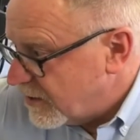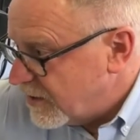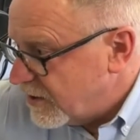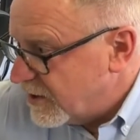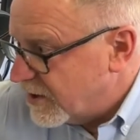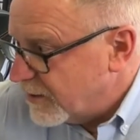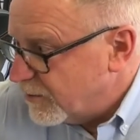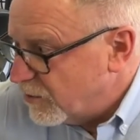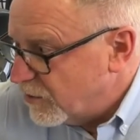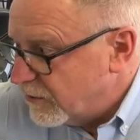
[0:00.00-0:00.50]

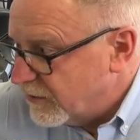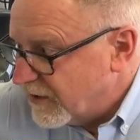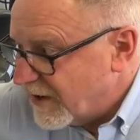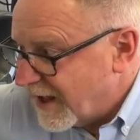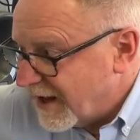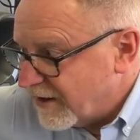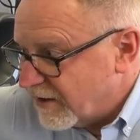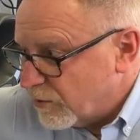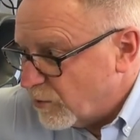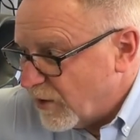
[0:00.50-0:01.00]
You can move it
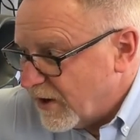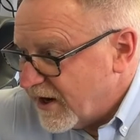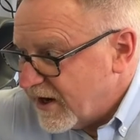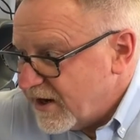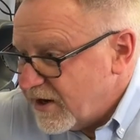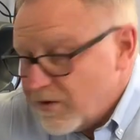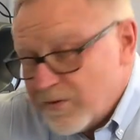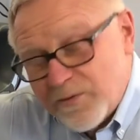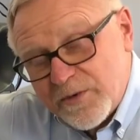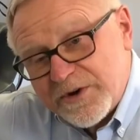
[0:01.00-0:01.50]
out of the
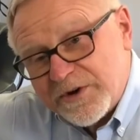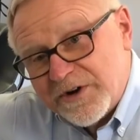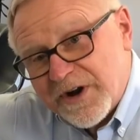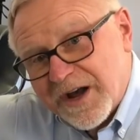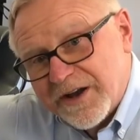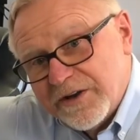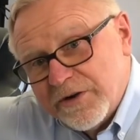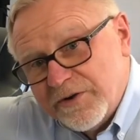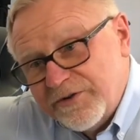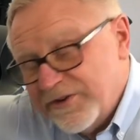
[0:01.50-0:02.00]
way when you're
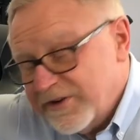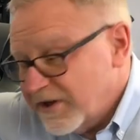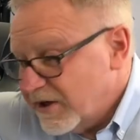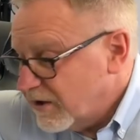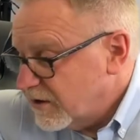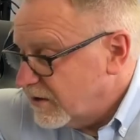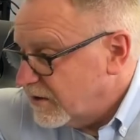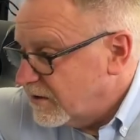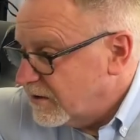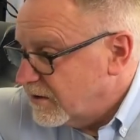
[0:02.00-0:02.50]
not using it,